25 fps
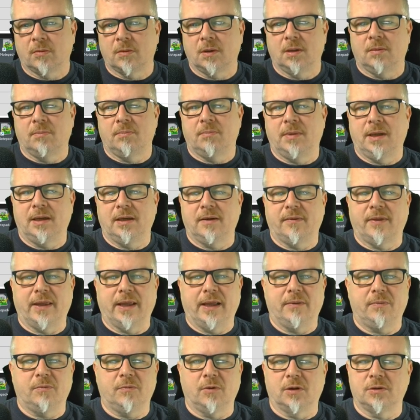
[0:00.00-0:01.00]
make of
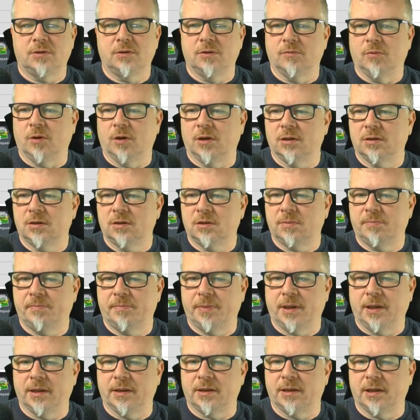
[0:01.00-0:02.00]
that what you want,
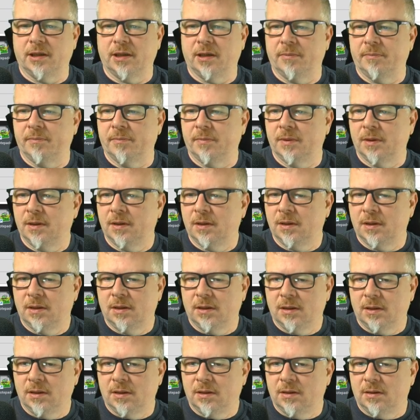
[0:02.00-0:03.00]
but
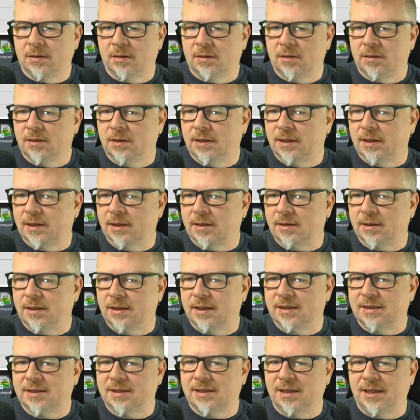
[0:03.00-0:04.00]
yeah,
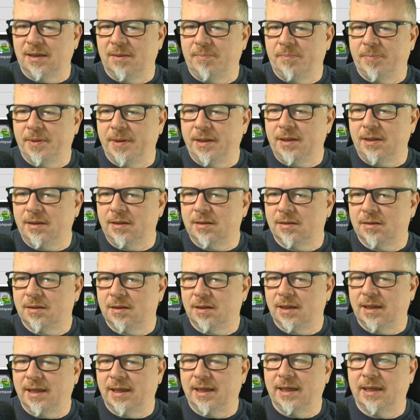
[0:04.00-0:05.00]
it's still a bit
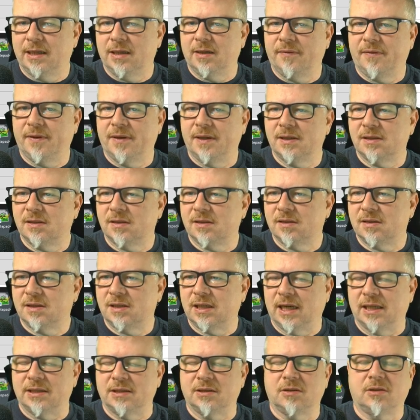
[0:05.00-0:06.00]
ahead of his
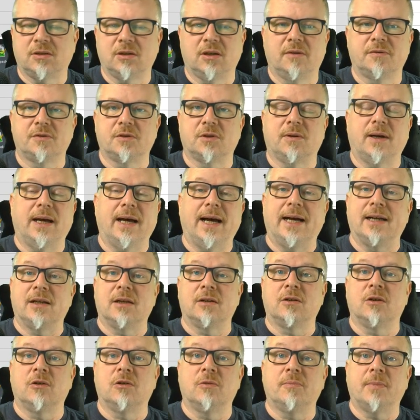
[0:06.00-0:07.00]
charging curve. So I
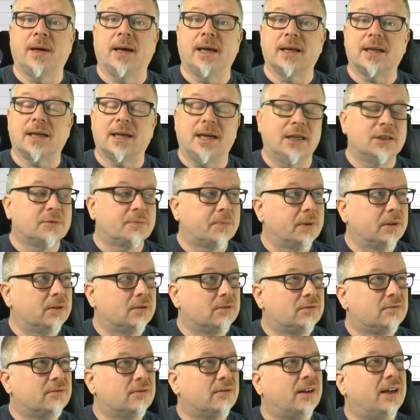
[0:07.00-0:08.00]
don't know, my car's
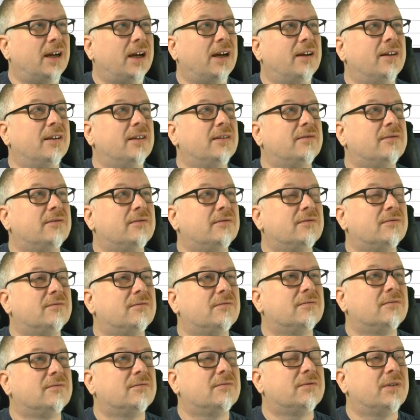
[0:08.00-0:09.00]
been
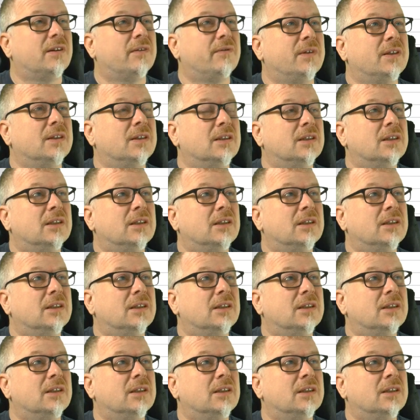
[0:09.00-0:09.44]
driven